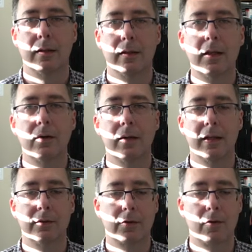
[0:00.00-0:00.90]

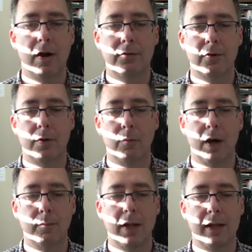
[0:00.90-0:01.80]
literally is a cross term where
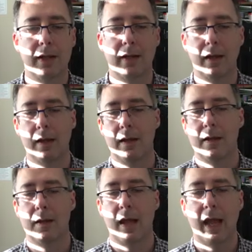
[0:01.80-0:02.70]
I'm taking a,
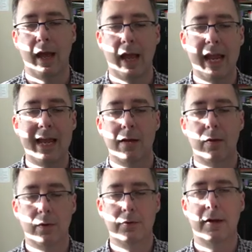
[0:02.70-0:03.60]
a,
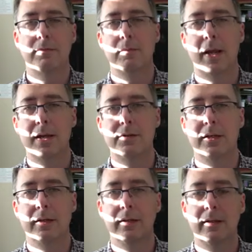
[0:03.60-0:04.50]
angle
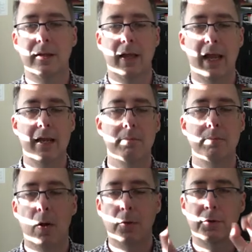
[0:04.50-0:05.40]
deformation and
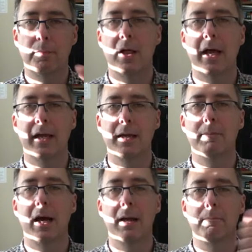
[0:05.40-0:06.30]
multiplying it
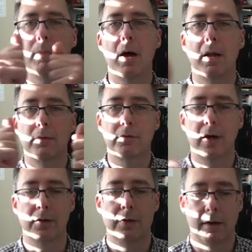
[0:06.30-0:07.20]
by a bond
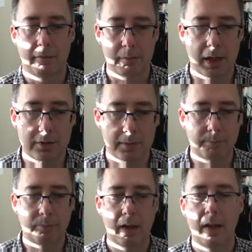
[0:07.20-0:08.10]
stretch
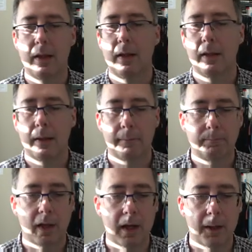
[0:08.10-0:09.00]
deformation.
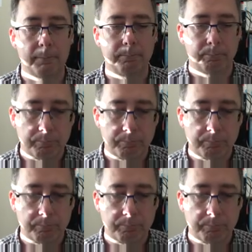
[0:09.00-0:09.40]
Um,